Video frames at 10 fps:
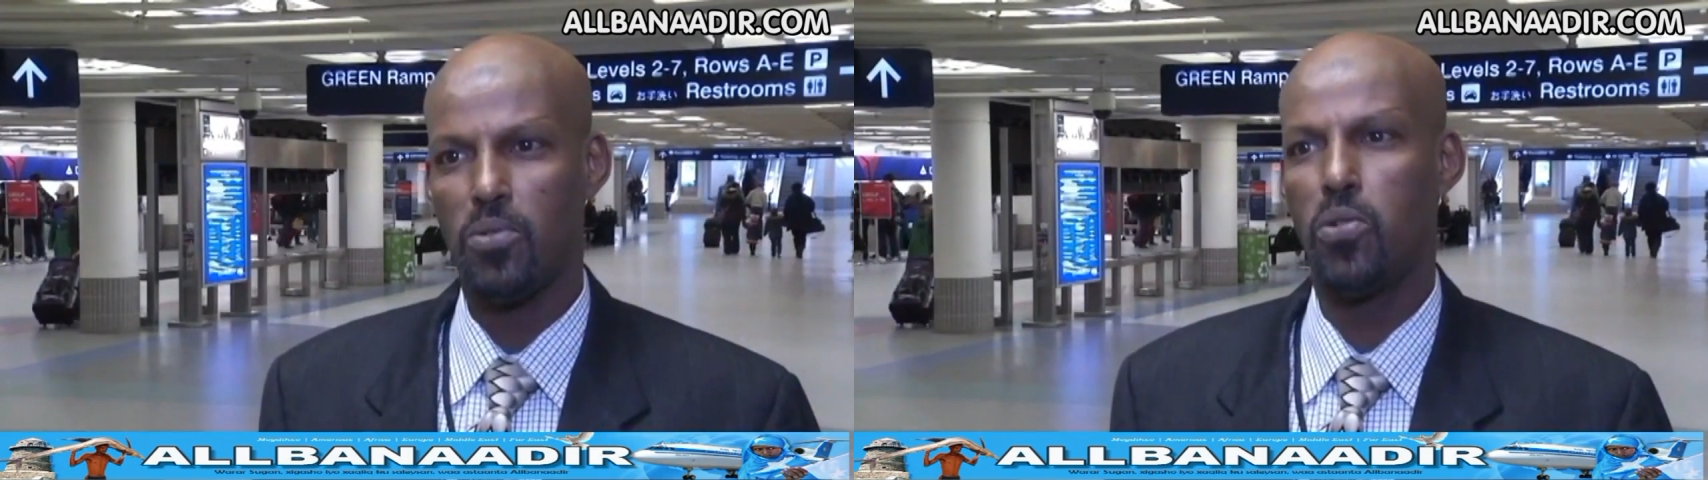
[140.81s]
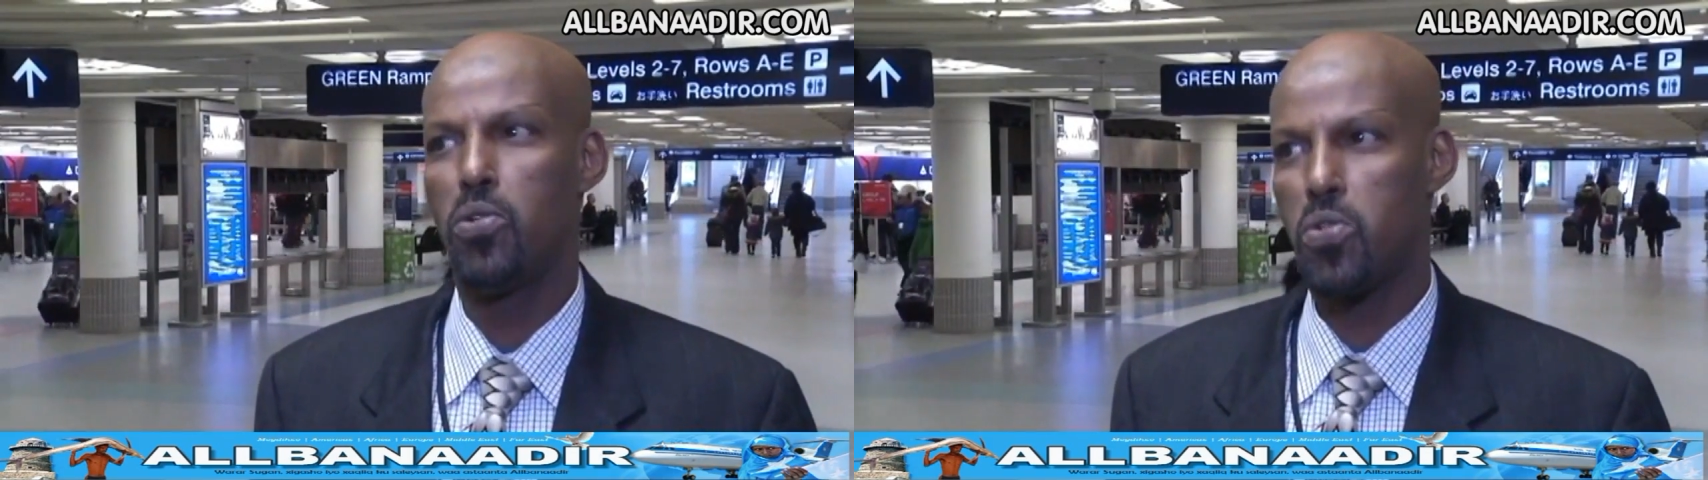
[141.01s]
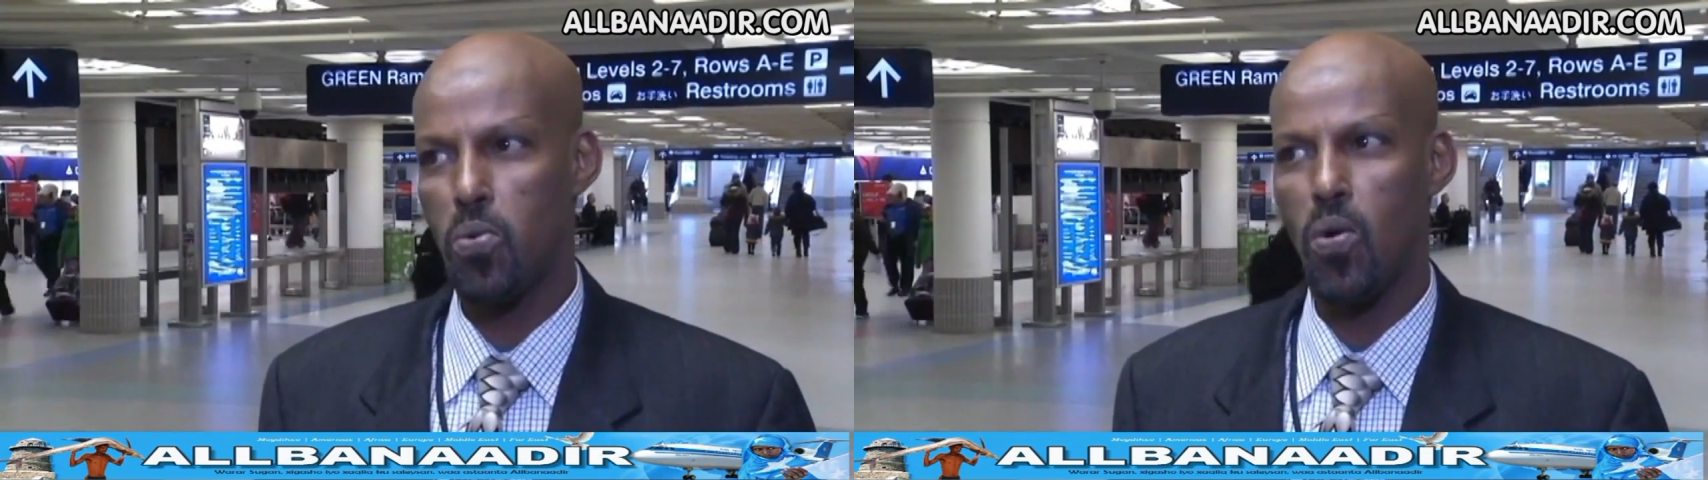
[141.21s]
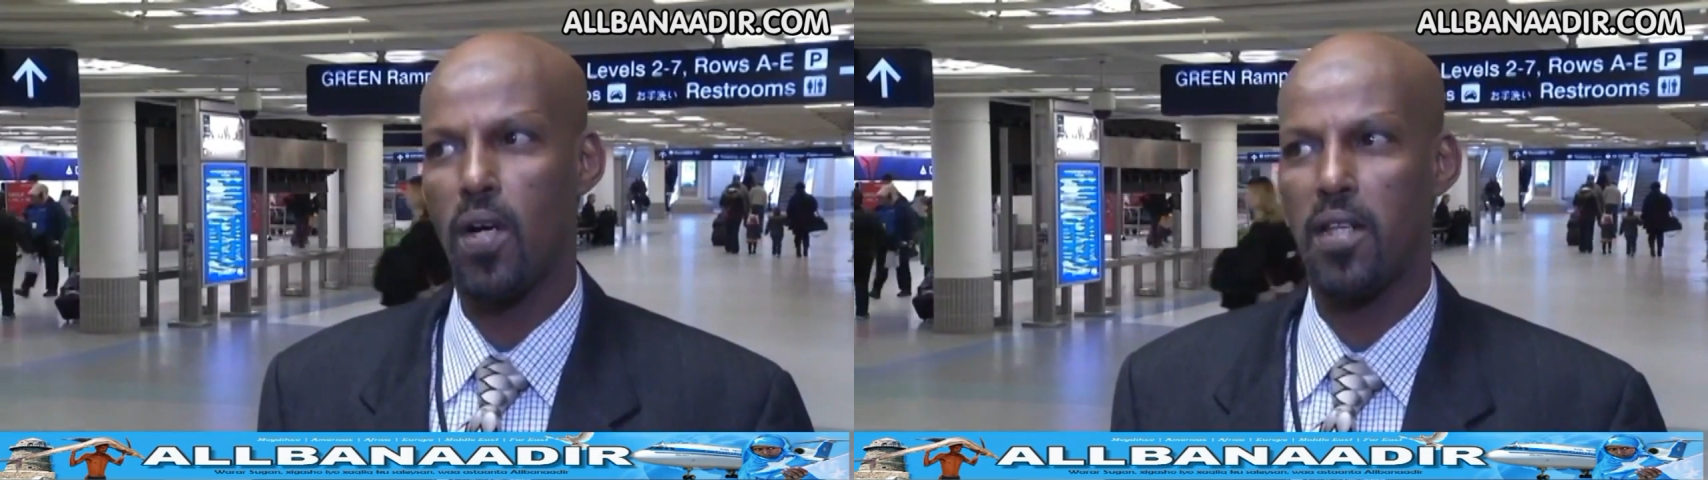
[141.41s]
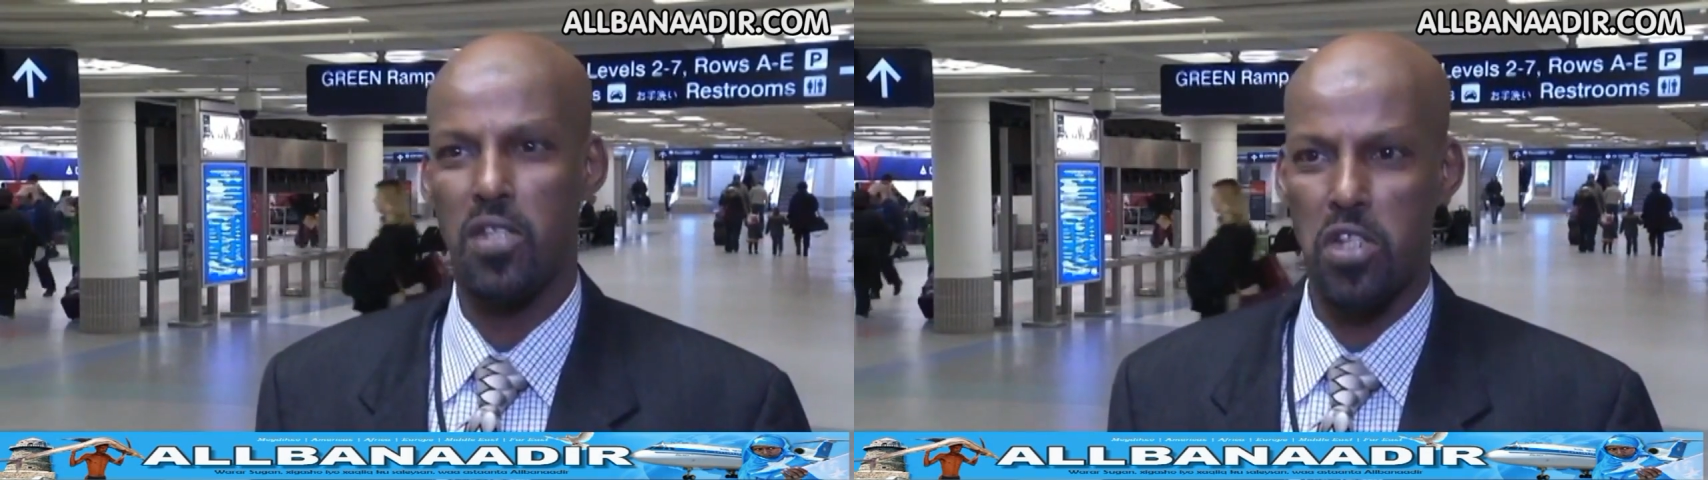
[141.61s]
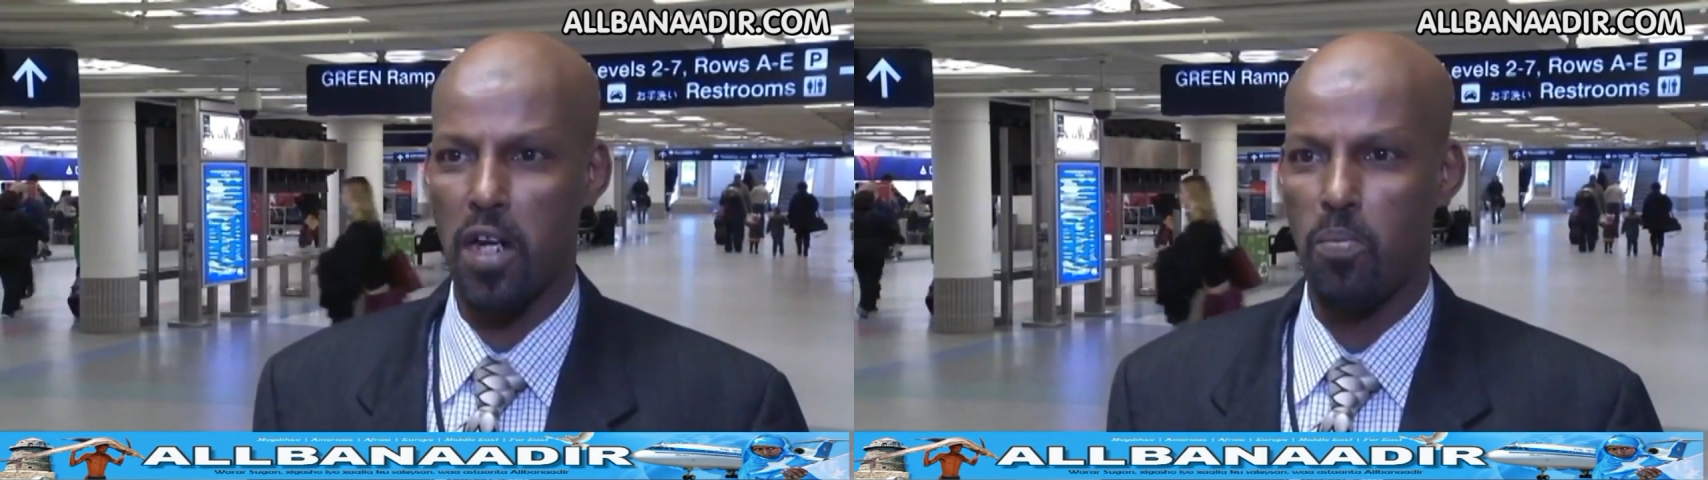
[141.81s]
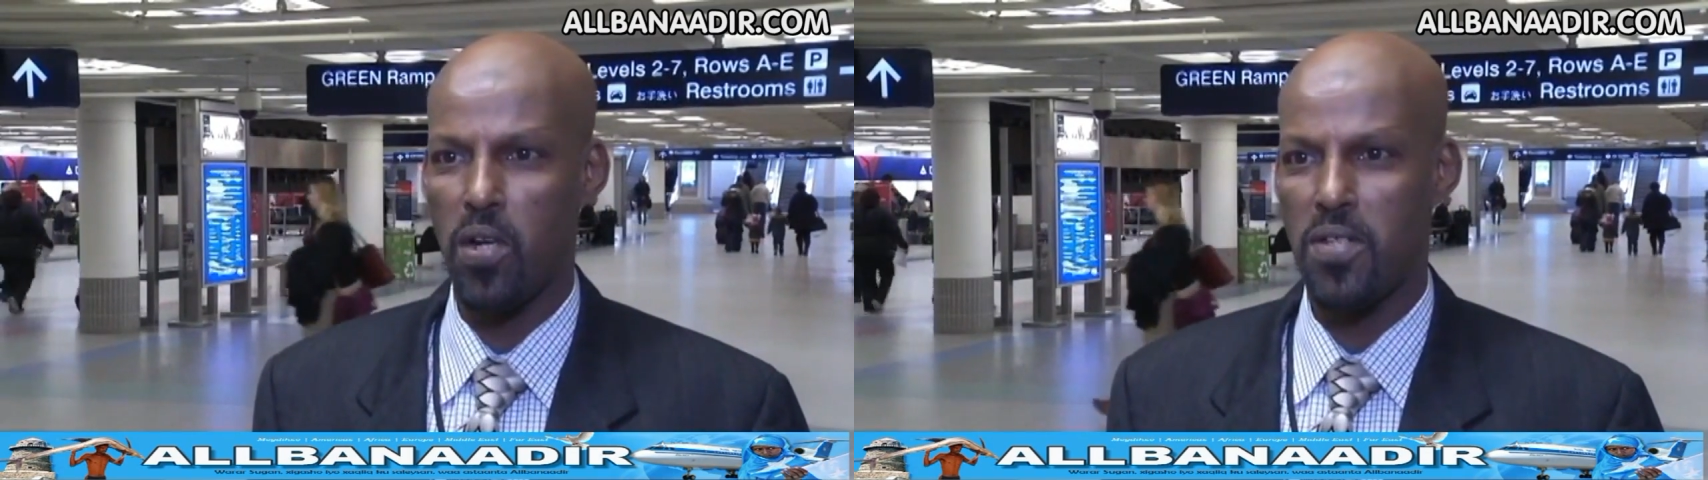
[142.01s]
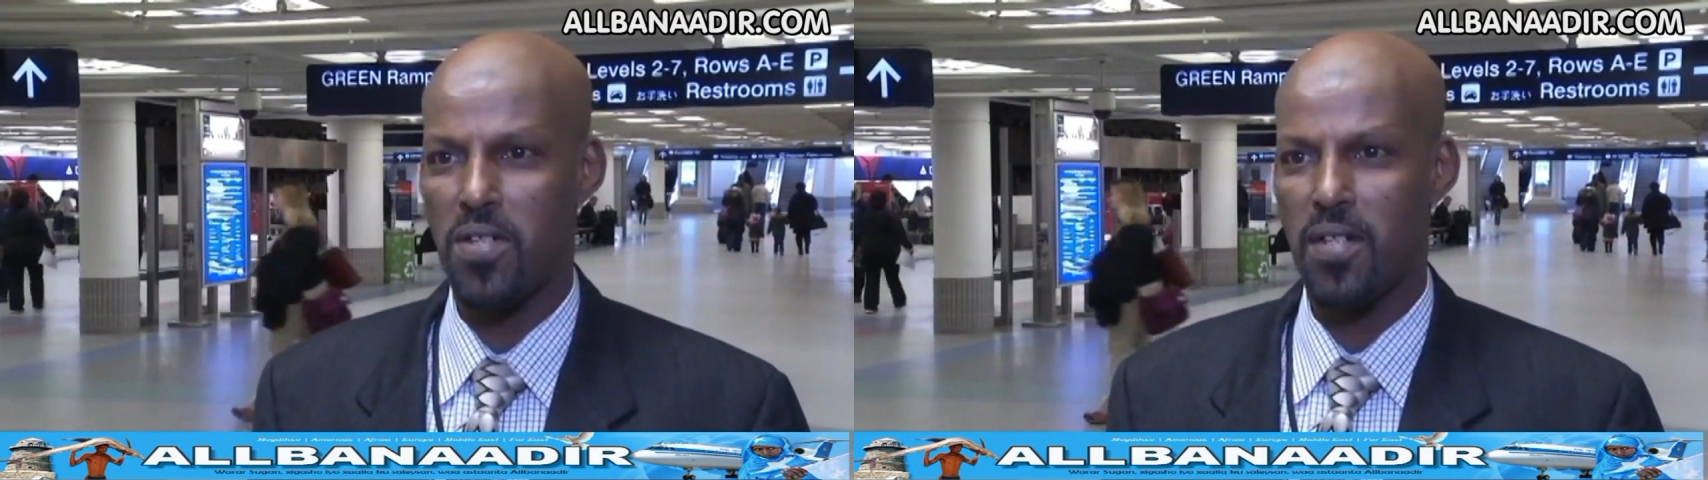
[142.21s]
We used to work at
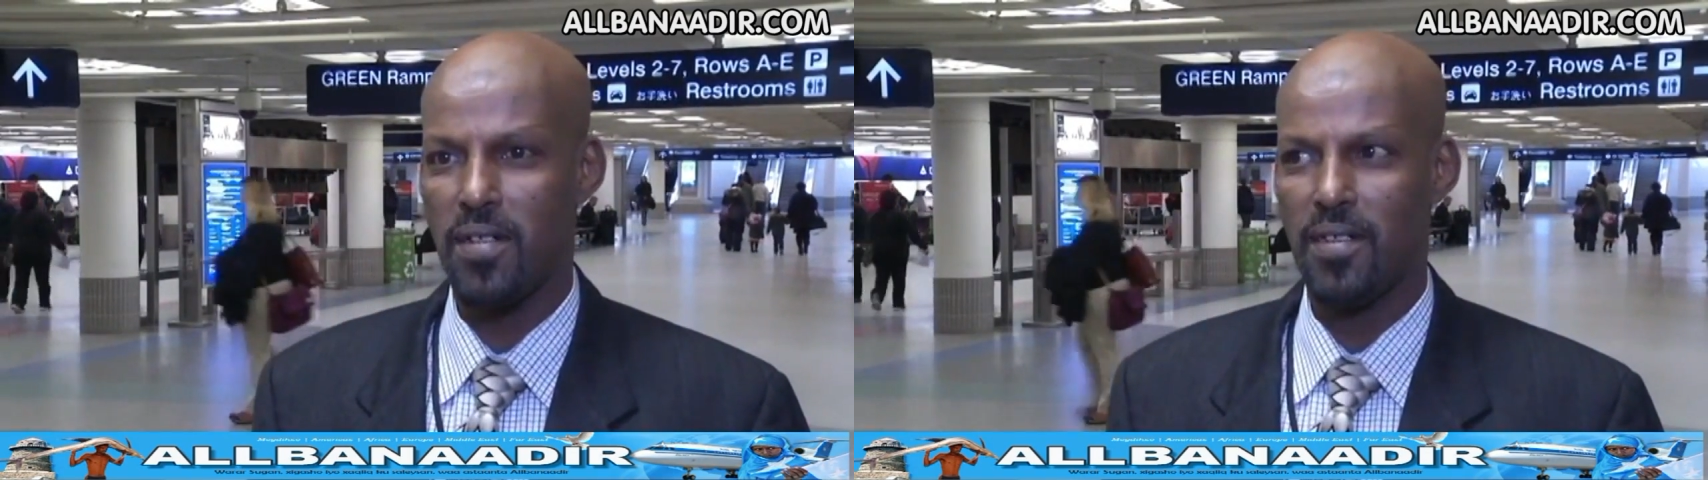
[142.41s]
checkpoints.